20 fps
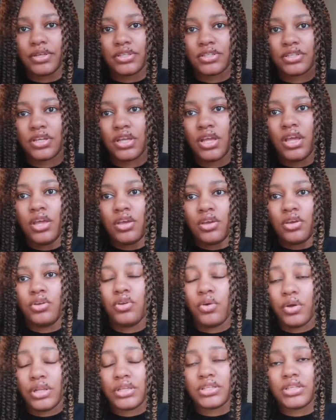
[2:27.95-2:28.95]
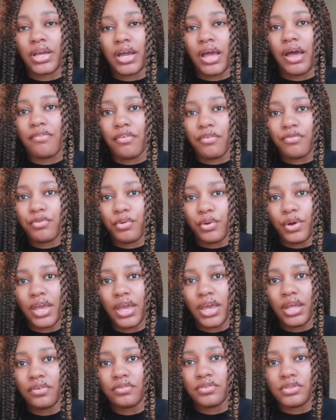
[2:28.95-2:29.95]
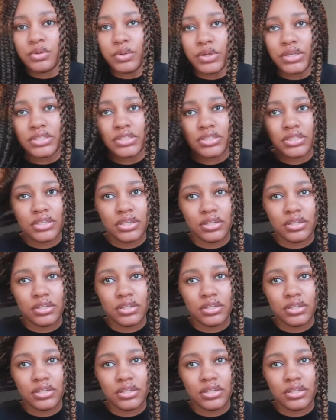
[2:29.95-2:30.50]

It's, you know, it looks like I have a full head of twist,